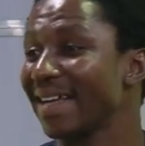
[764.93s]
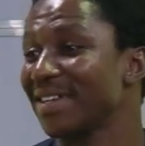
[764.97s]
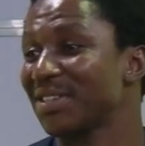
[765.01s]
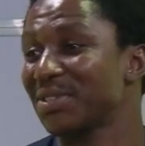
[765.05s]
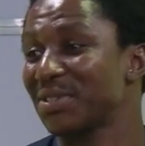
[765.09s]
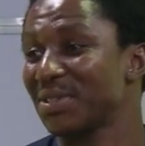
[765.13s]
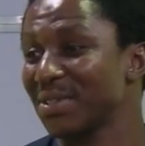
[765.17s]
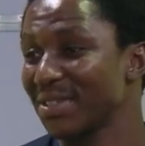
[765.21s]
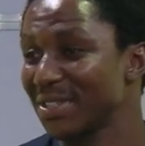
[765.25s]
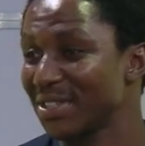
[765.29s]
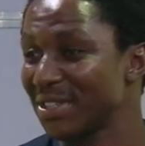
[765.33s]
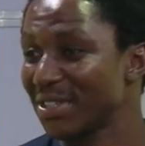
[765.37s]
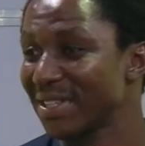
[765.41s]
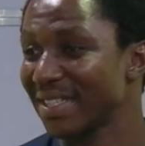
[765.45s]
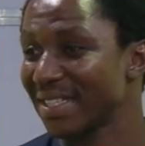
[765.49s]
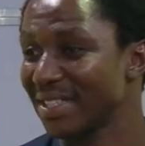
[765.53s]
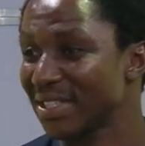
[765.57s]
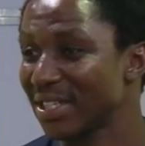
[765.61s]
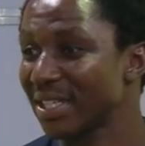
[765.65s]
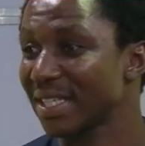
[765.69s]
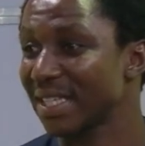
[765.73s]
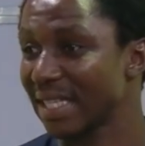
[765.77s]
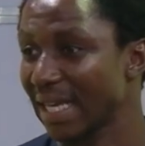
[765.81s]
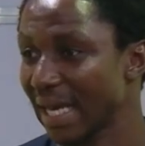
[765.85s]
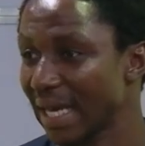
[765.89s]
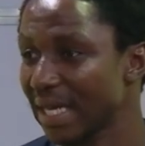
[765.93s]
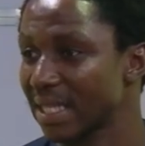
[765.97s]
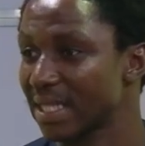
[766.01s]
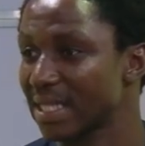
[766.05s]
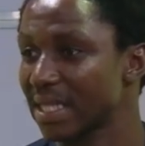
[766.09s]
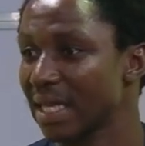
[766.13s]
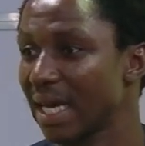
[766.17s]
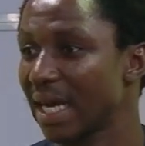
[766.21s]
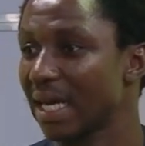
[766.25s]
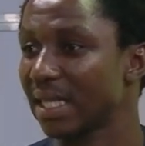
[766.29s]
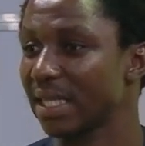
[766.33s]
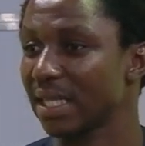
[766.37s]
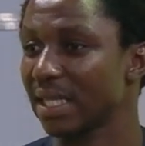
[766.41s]
You get,
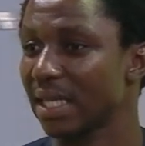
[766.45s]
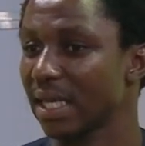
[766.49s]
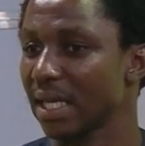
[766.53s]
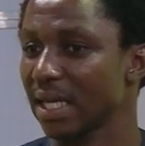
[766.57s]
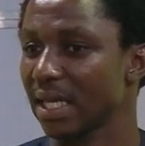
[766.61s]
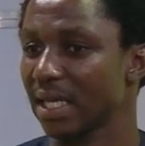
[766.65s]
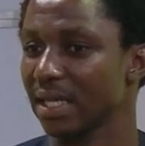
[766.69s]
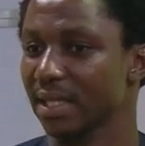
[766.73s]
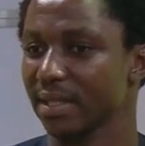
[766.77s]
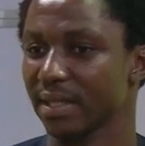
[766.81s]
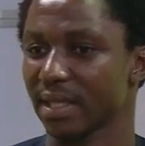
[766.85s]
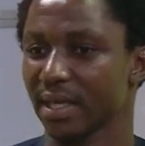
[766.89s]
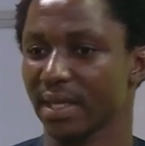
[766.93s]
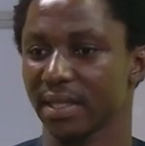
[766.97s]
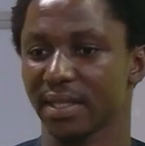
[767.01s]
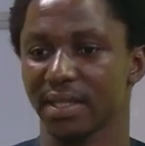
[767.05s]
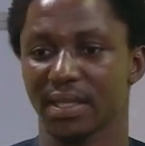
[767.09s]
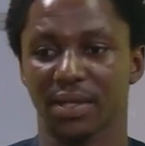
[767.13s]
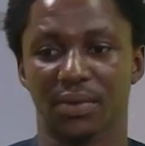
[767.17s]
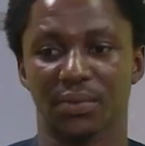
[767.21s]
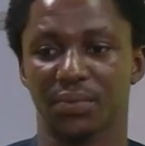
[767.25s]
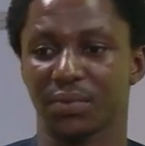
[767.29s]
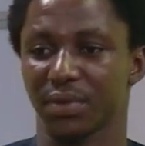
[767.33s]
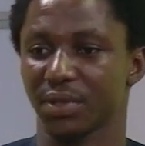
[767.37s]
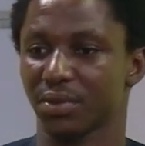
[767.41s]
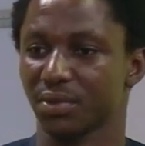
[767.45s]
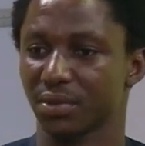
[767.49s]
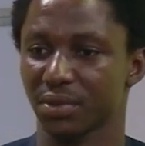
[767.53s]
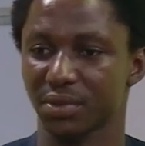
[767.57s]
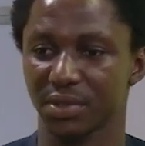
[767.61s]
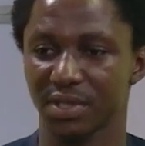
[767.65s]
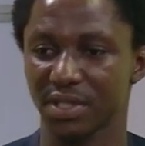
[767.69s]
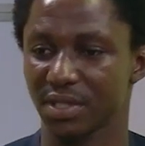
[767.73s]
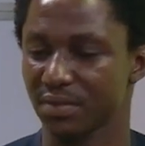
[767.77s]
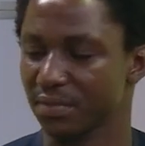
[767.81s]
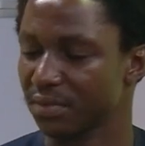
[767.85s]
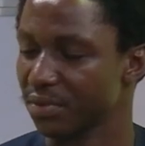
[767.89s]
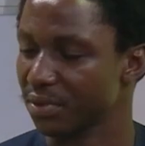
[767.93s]
and then we don't
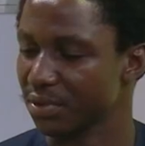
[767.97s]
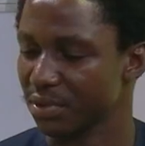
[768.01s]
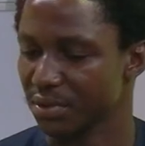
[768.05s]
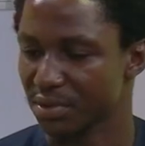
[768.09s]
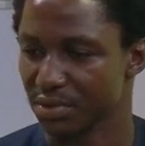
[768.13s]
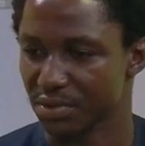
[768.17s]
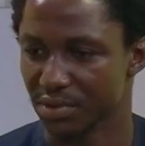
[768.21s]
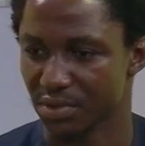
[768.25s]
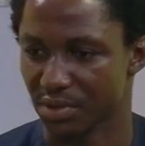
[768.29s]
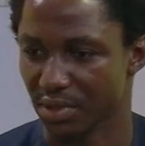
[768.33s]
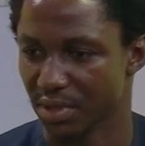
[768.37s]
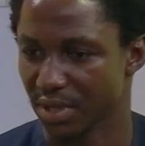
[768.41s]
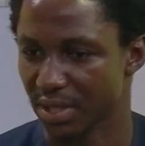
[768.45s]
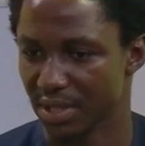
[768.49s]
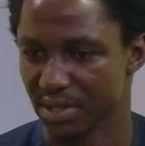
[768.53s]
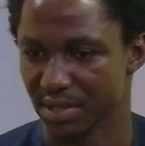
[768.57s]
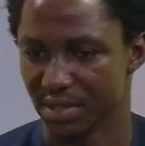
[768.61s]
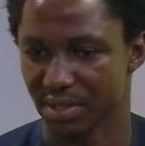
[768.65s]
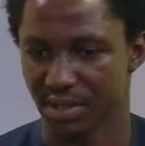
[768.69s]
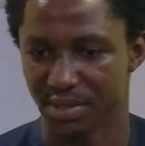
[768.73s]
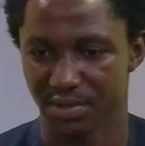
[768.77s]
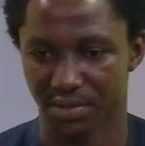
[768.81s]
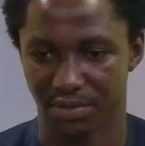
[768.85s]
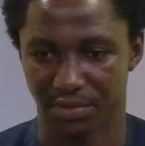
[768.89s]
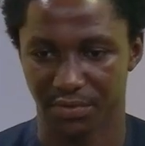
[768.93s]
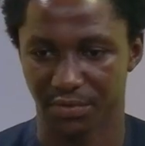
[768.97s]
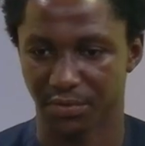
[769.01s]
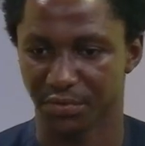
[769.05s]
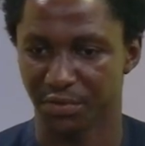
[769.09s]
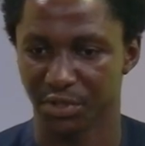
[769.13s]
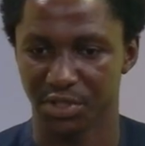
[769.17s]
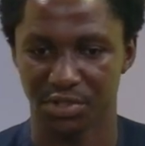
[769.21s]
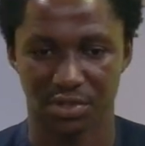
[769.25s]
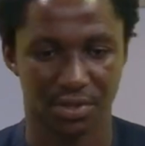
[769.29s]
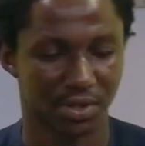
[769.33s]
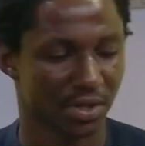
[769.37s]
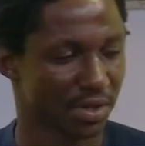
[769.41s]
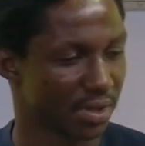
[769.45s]
even use dollars as our official
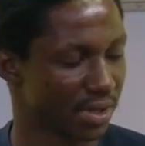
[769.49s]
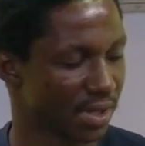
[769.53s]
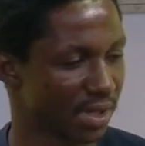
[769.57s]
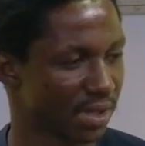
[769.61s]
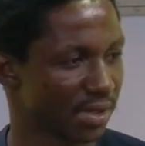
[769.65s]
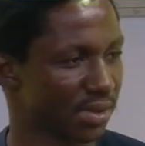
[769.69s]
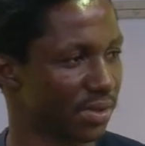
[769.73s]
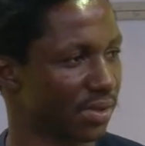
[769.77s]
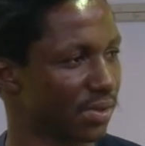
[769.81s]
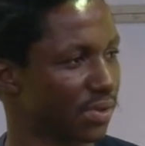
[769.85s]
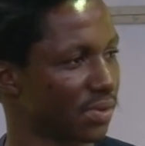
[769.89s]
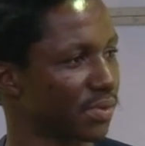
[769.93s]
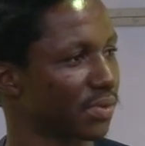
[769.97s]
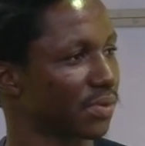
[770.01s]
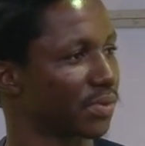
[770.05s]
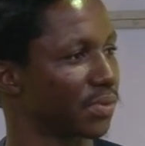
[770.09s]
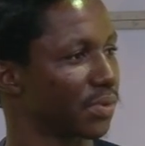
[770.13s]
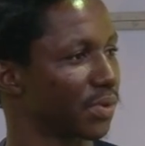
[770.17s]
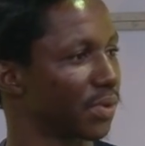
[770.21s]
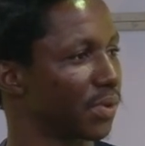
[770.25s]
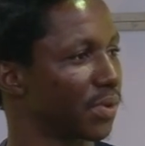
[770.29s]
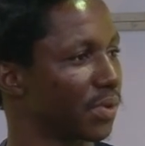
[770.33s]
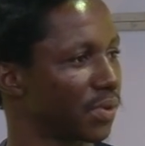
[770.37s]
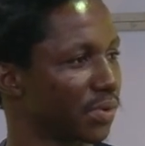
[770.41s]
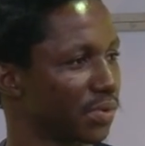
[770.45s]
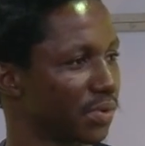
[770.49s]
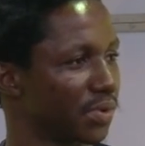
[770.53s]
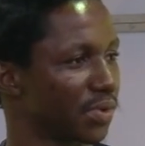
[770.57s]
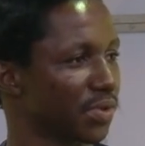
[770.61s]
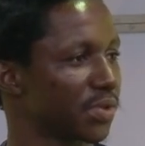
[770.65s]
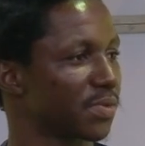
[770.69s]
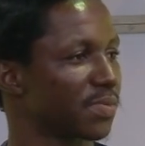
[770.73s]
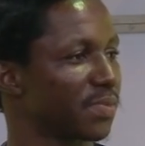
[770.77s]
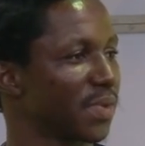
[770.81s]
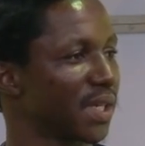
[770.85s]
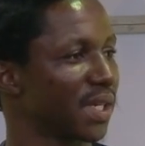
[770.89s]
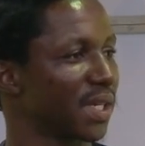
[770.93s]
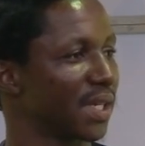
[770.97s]
currency. So you know, just
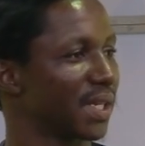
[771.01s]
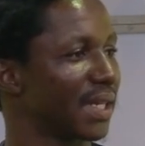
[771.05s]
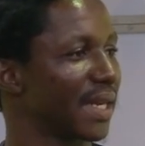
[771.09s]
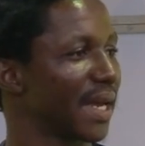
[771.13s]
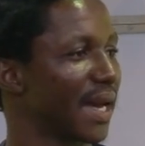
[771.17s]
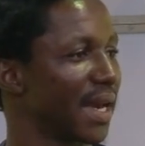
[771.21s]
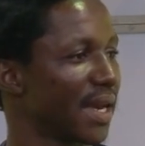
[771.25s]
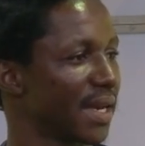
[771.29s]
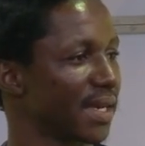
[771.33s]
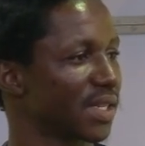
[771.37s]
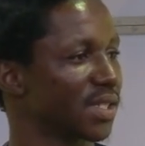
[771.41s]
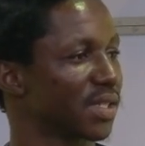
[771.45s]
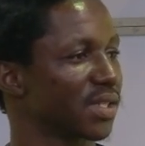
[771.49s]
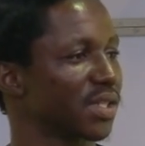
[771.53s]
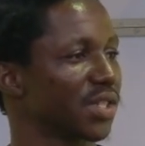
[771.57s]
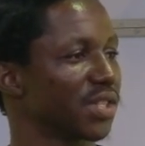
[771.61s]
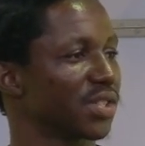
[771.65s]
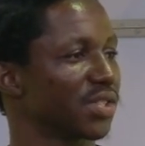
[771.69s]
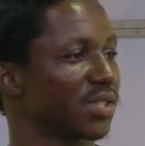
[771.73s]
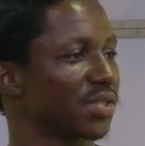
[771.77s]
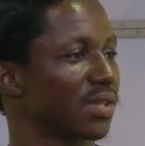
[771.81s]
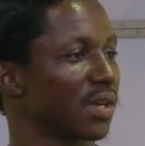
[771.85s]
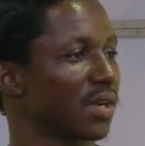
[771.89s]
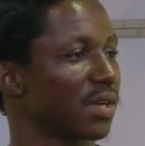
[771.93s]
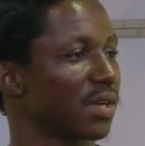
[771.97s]
making that exchange is a lot of